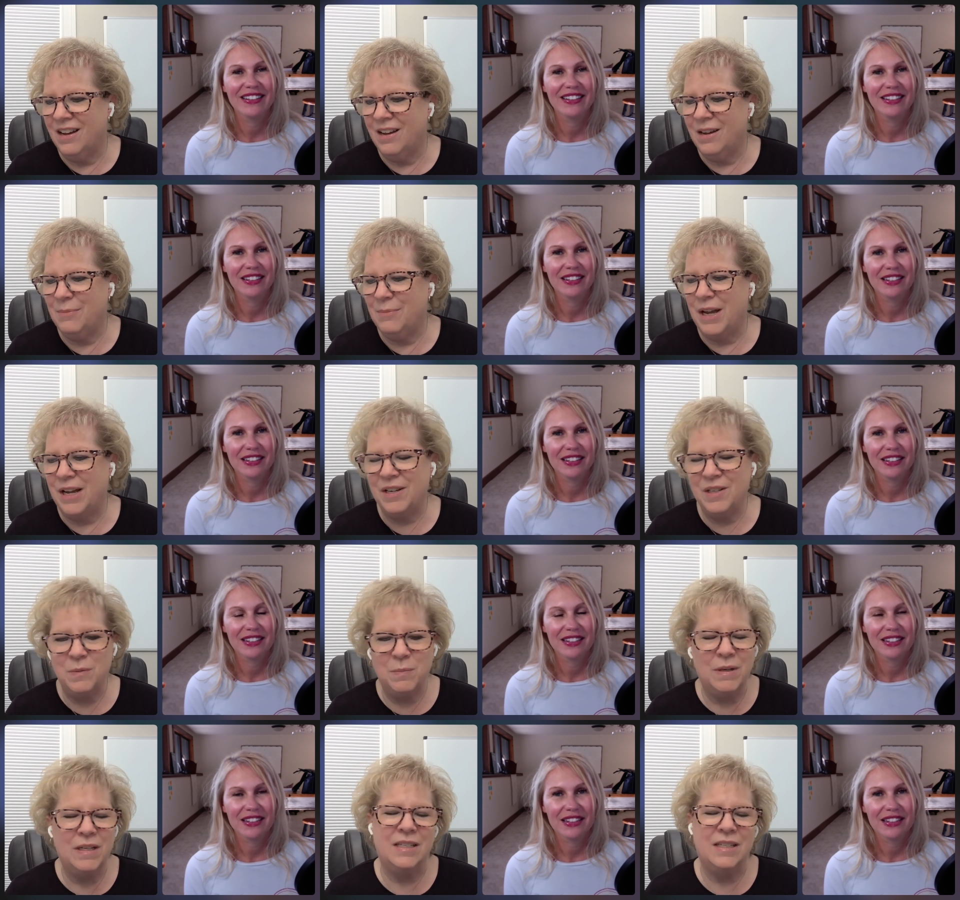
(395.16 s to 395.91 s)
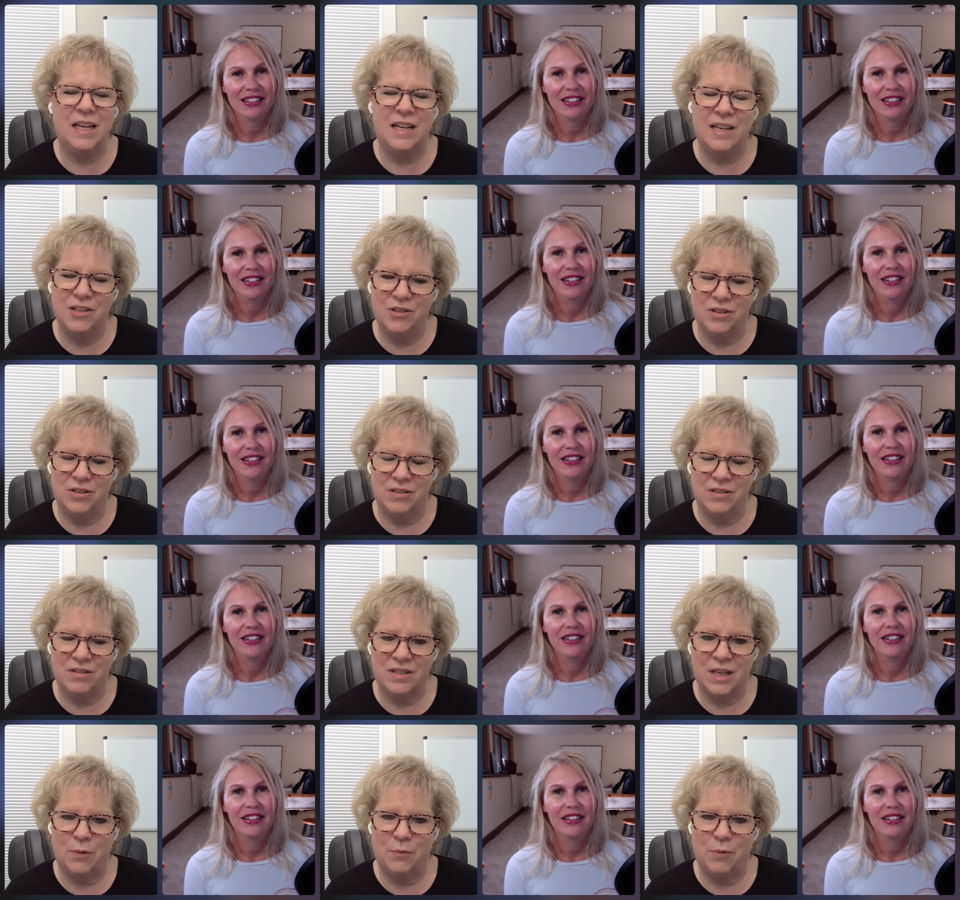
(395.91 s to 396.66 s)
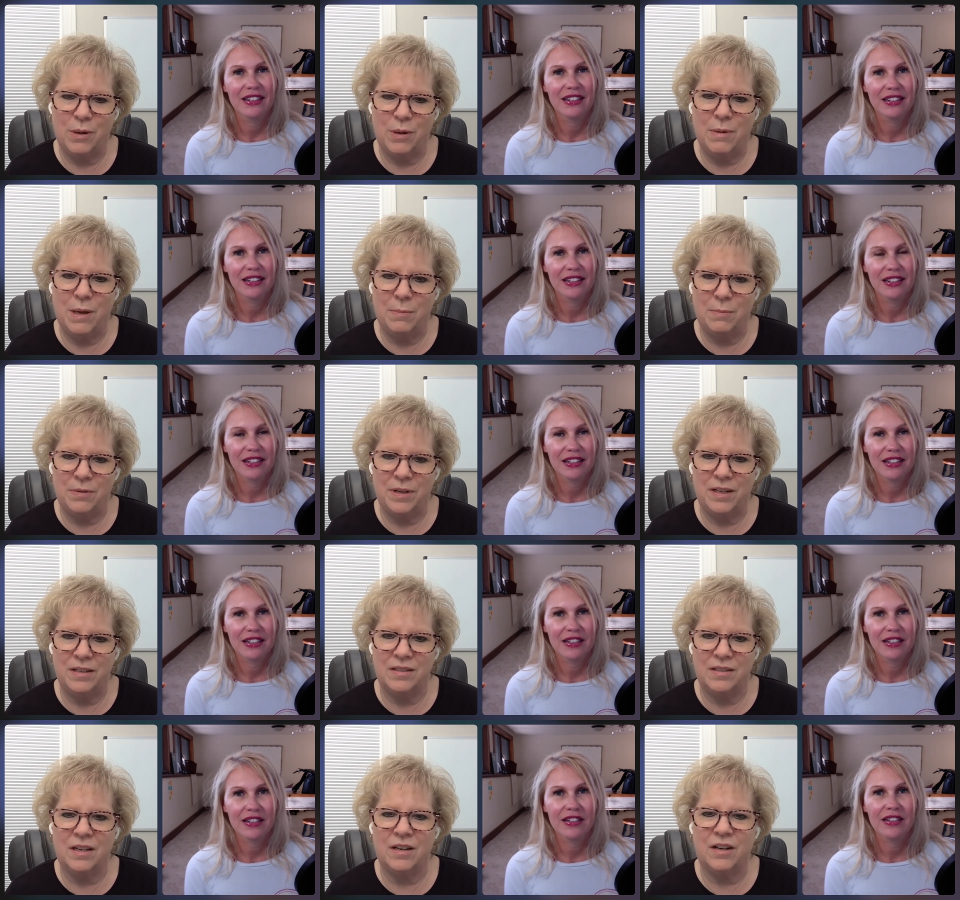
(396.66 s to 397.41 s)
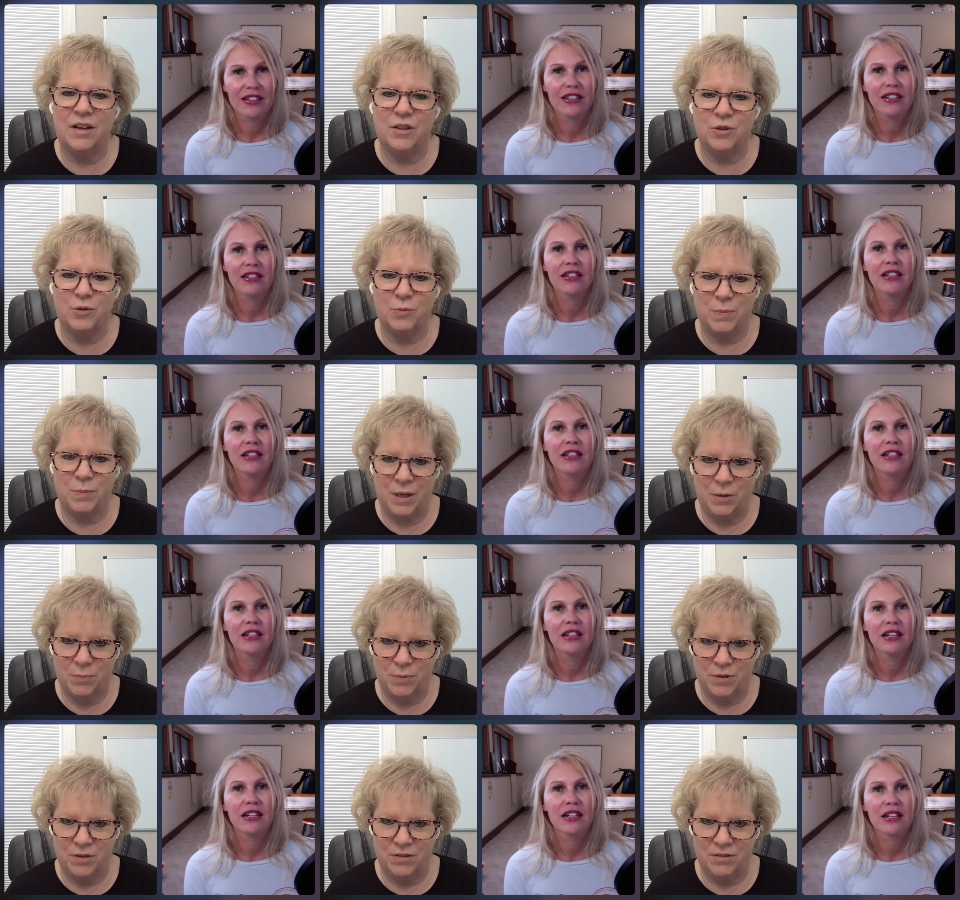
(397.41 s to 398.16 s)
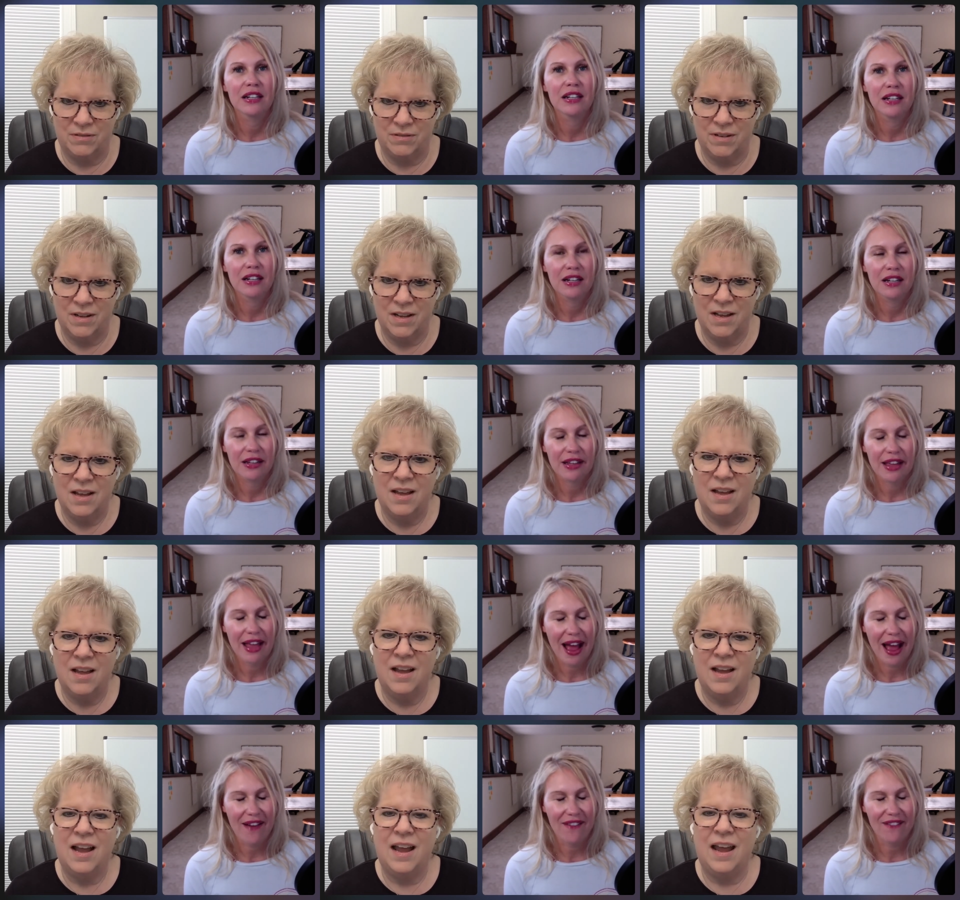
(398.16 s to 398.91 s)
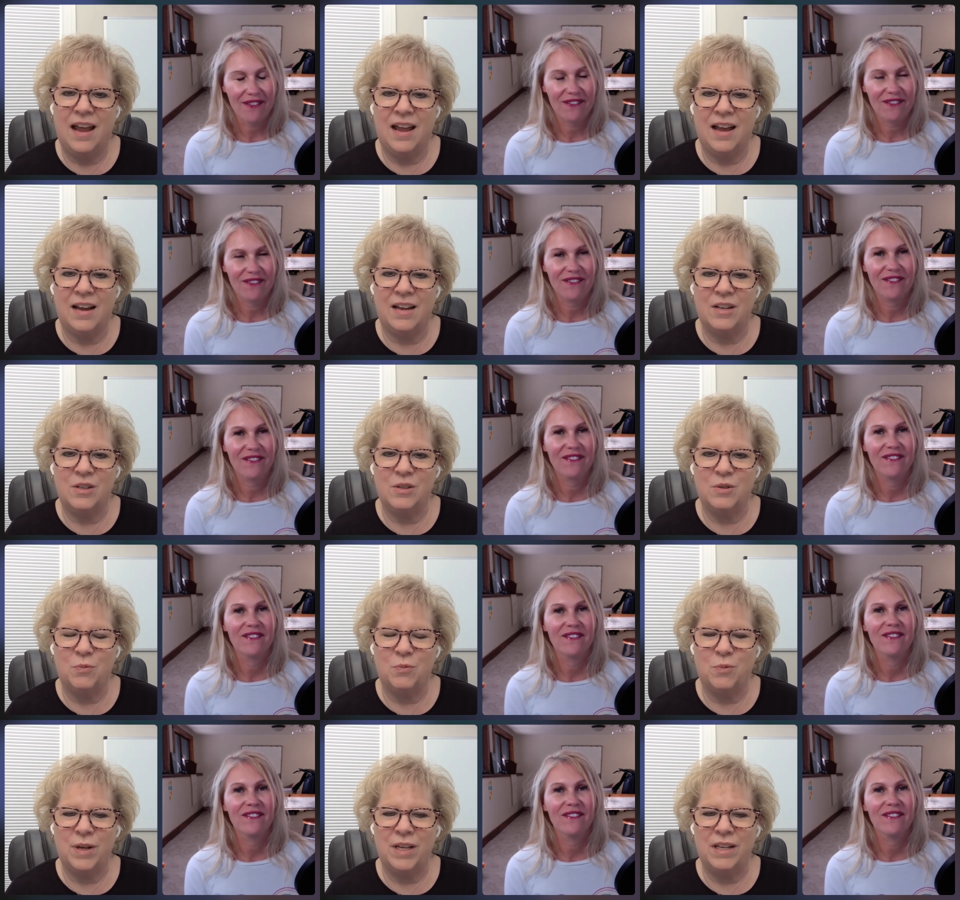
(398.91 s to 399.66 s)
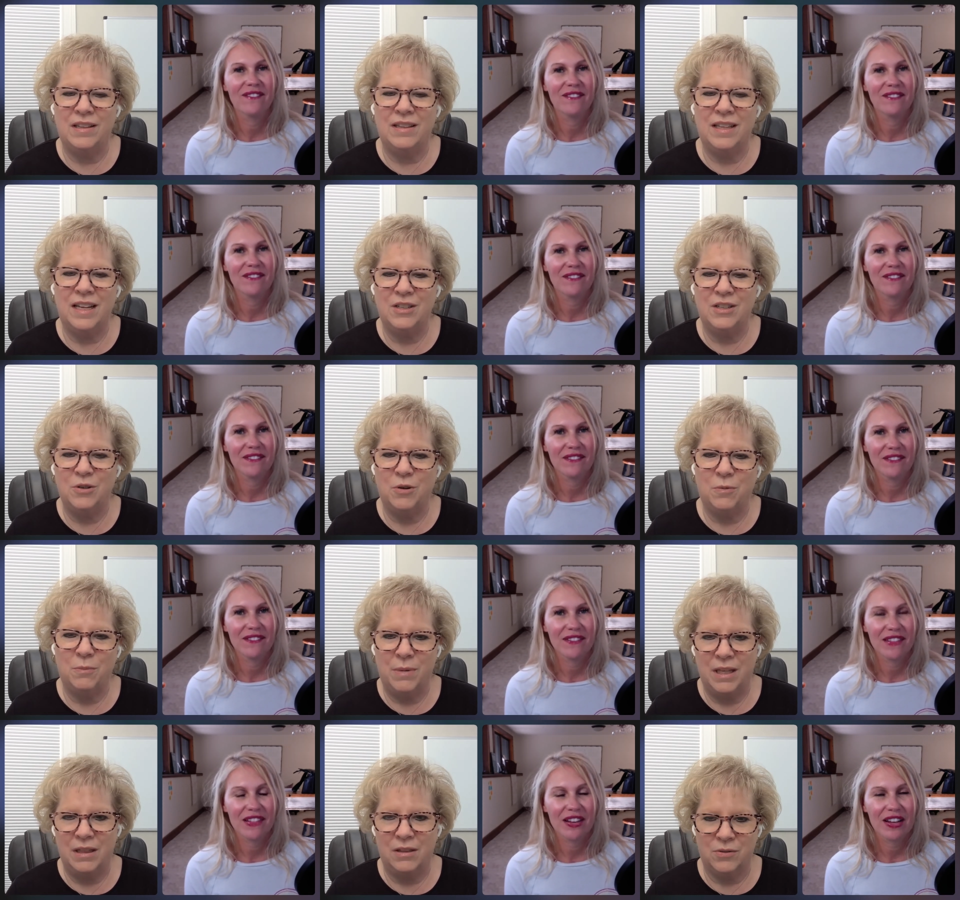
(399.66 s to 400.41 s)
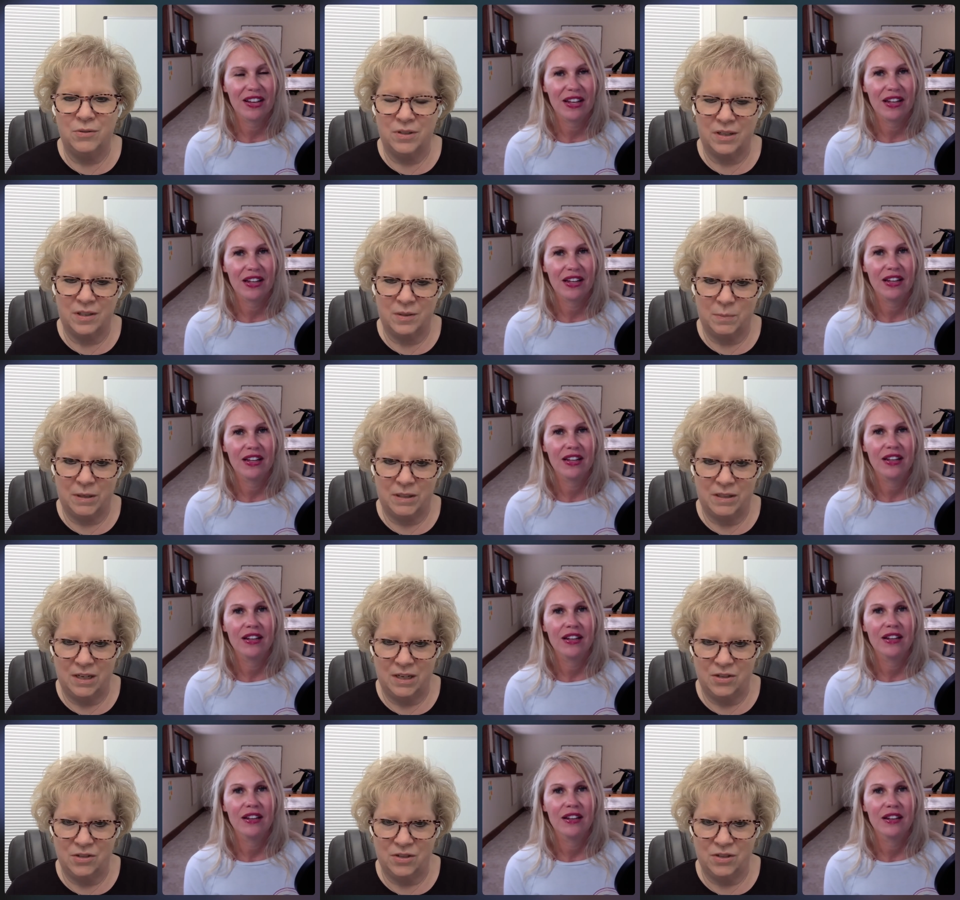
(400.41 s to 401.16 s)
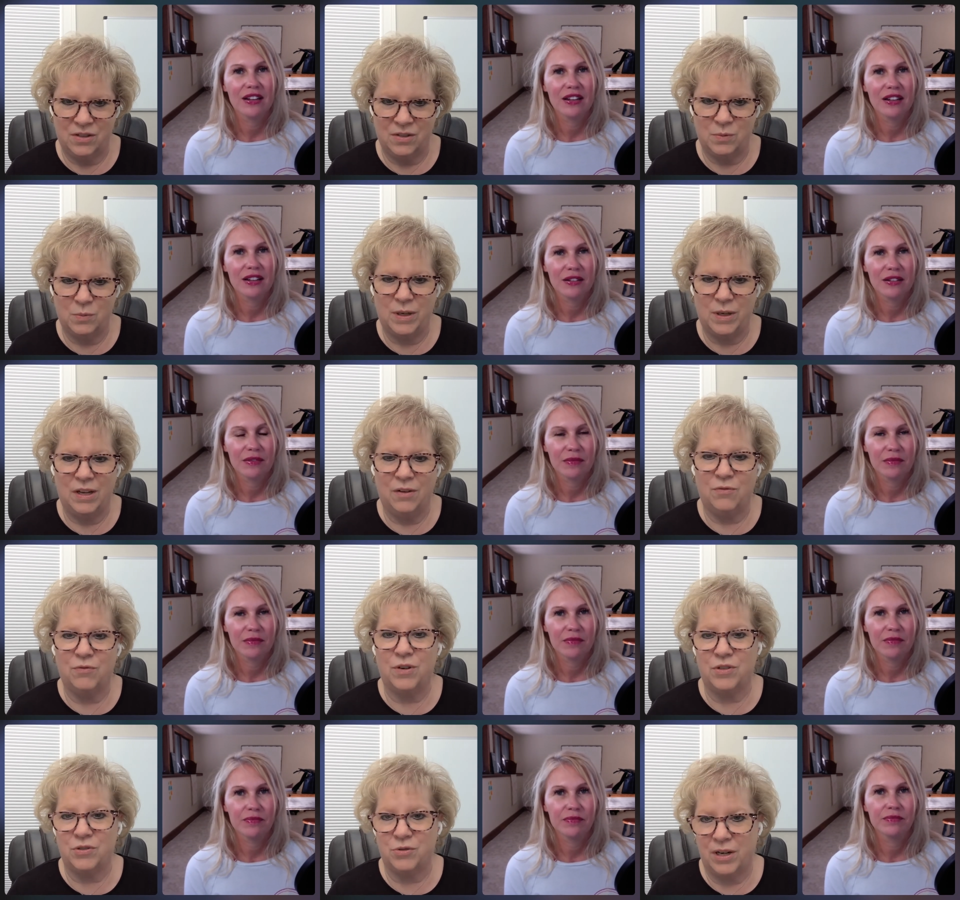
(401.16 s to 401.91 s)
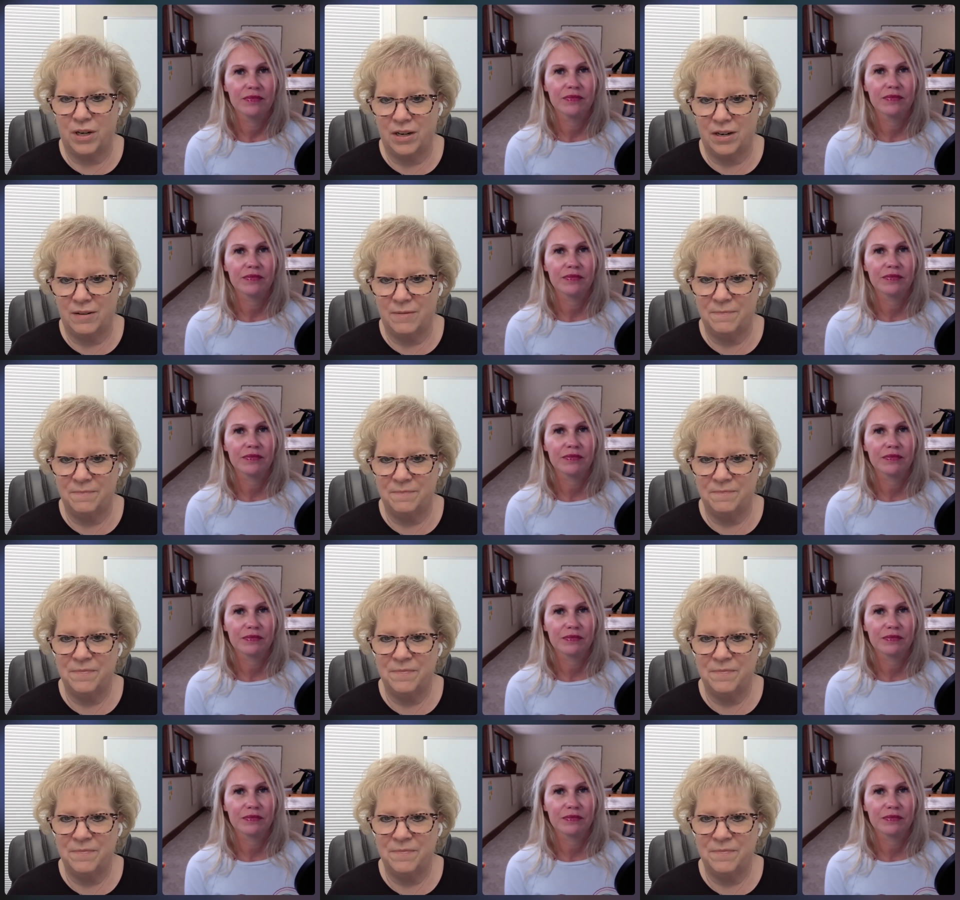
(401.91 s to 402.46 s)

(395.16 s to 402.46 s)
Speaker 1: um, expectations that we may place on other people. Yeah. And when they don't meet those expectations, we get frustrated.